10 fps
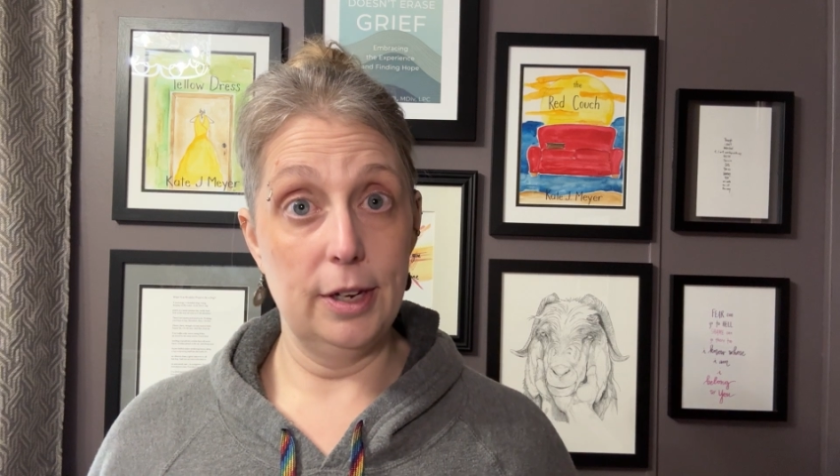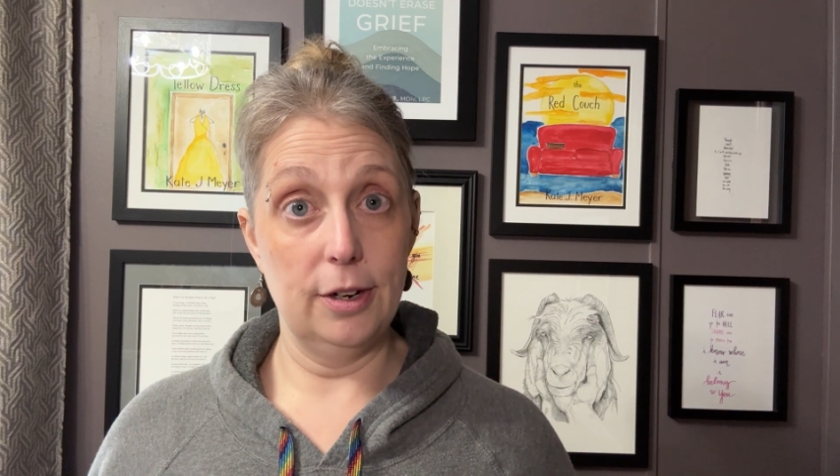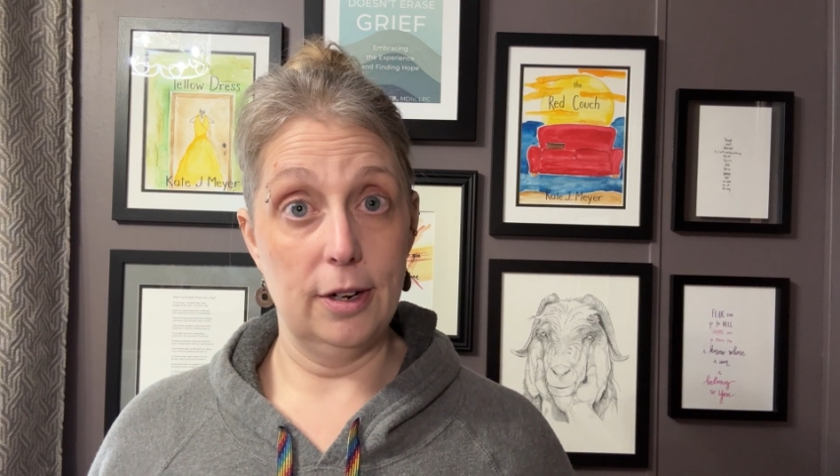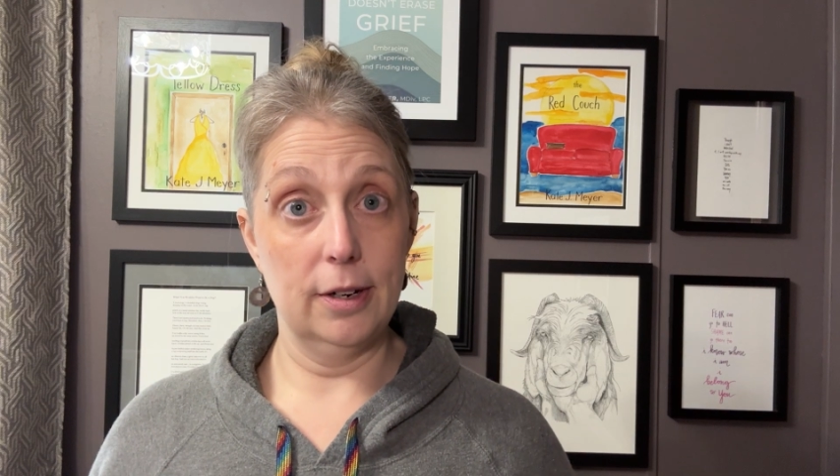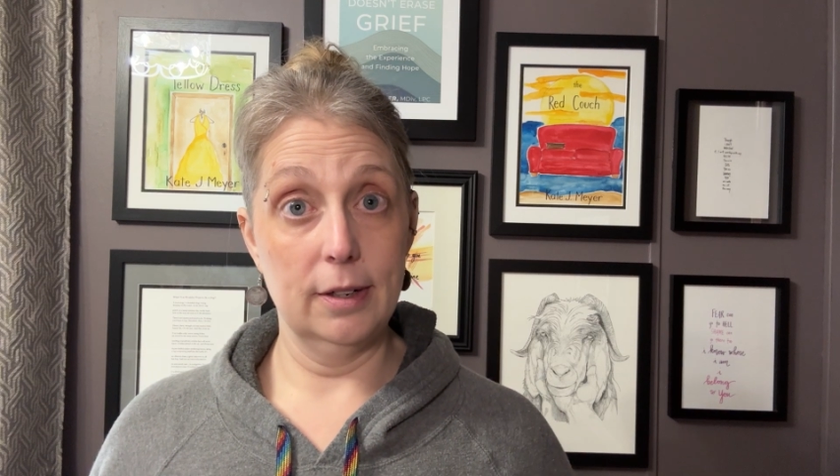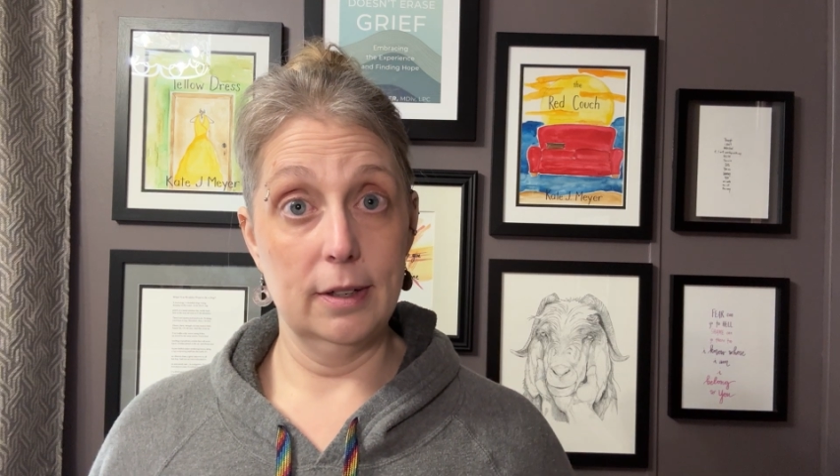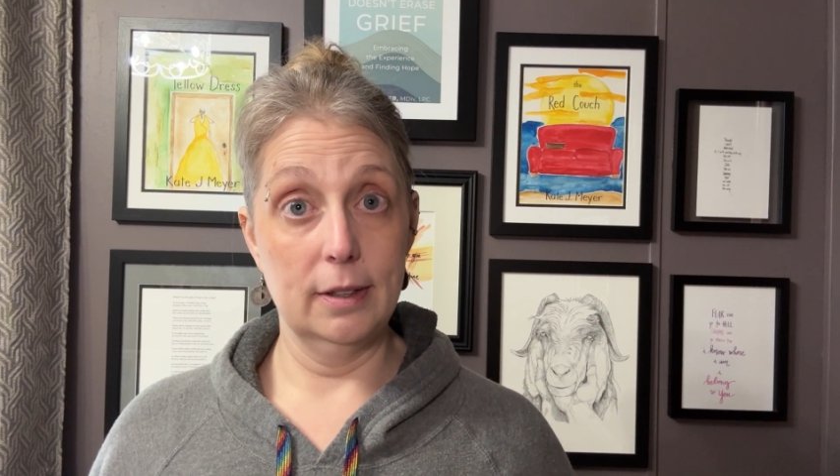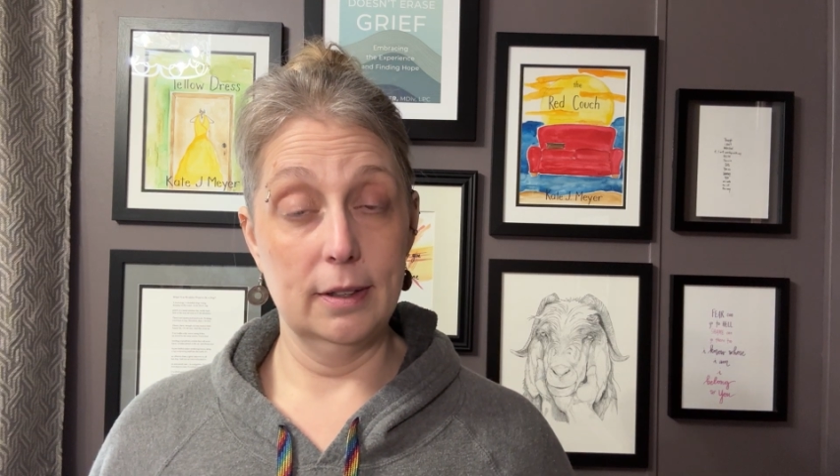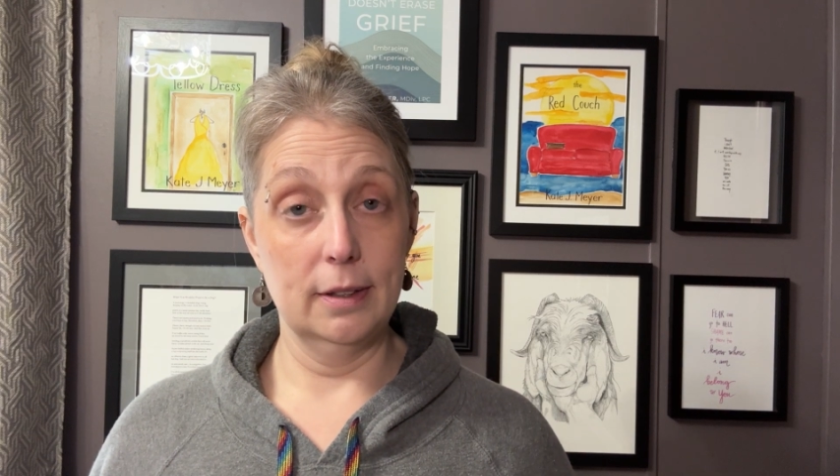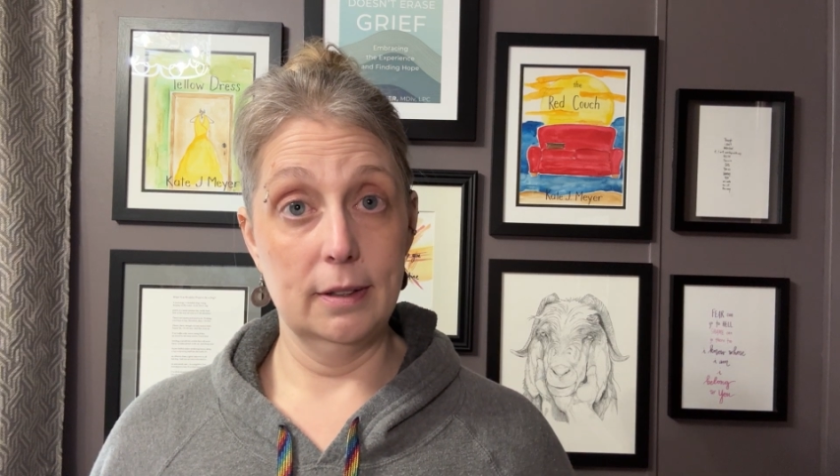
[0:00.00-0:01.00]
her.
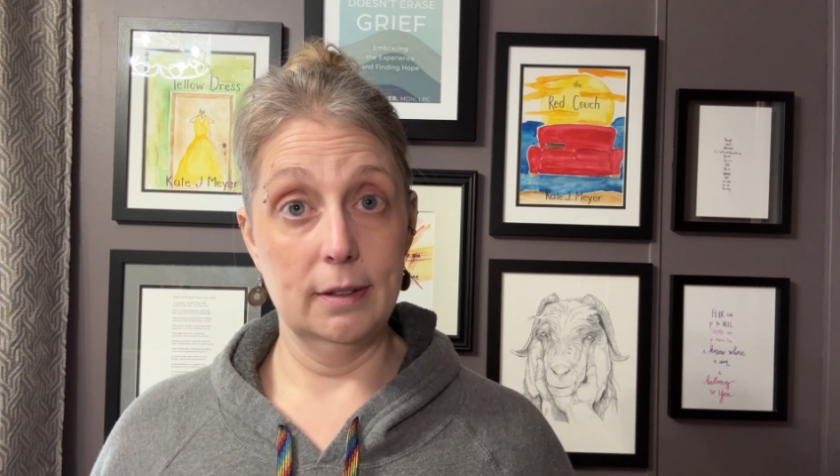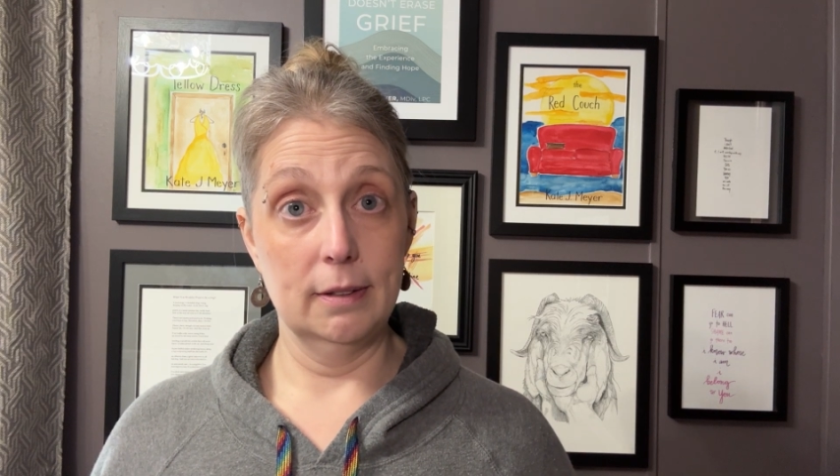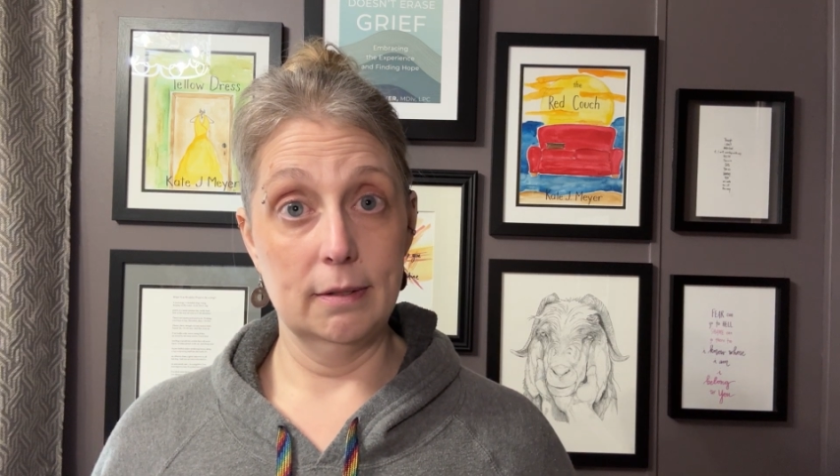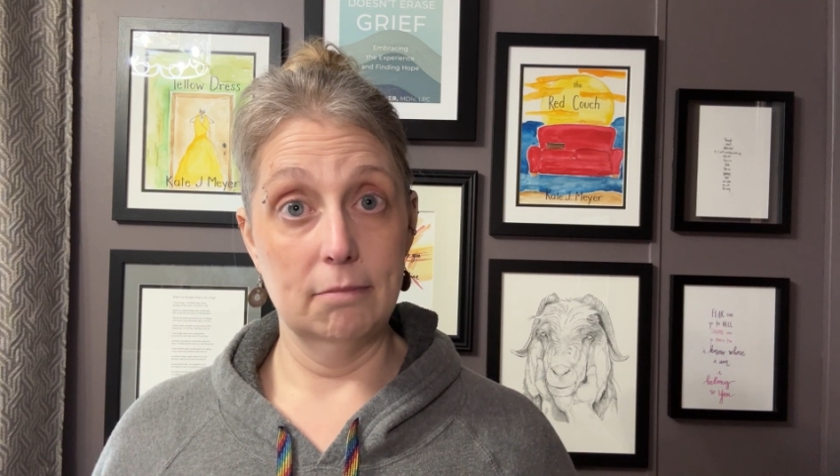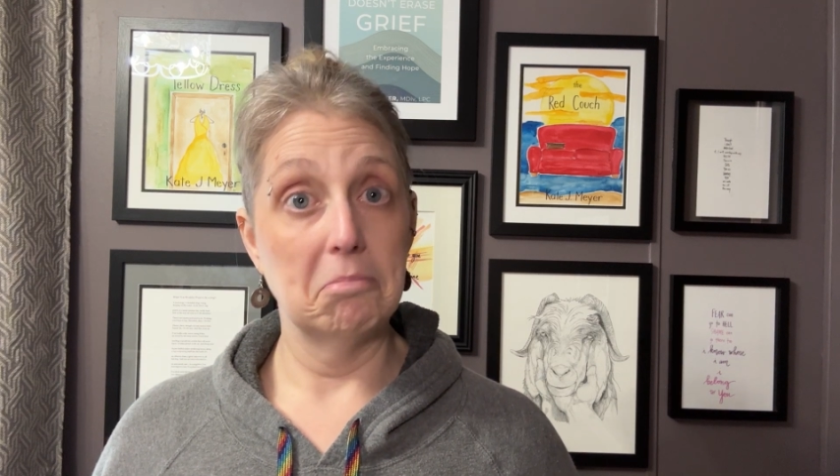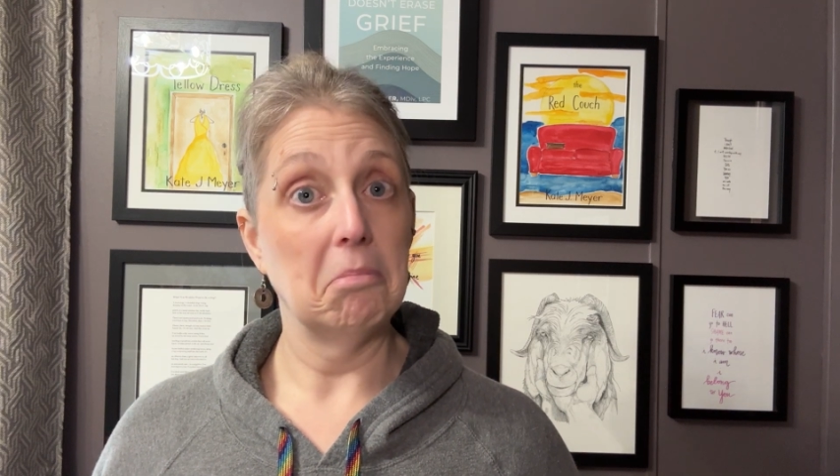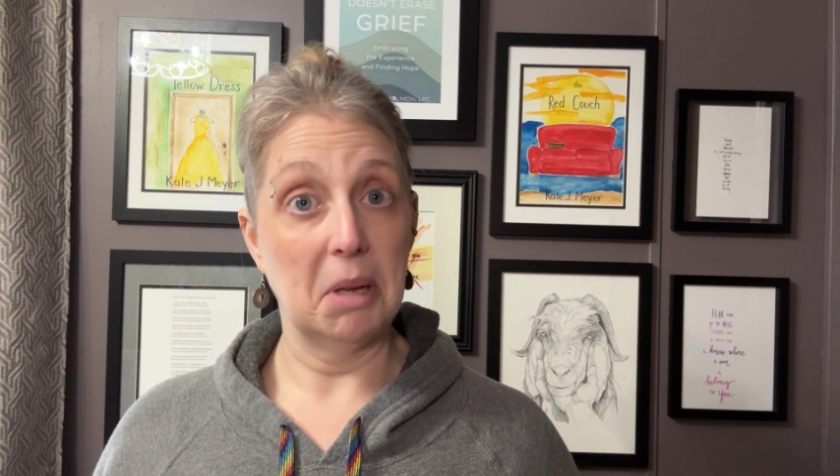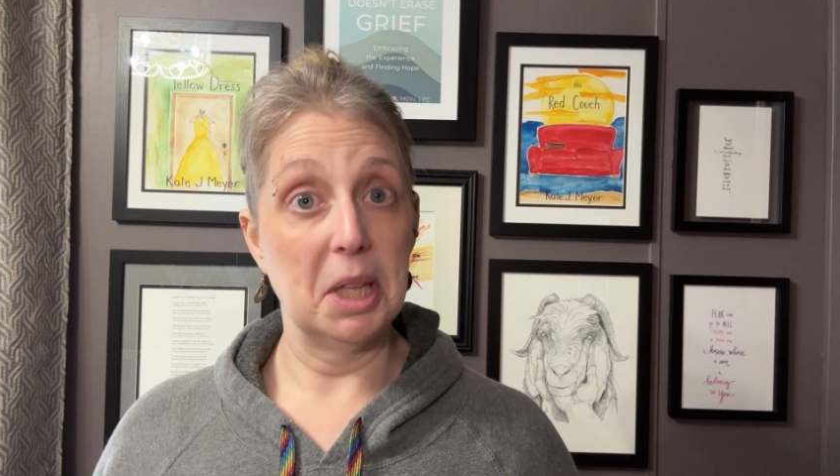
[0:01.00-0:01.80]
I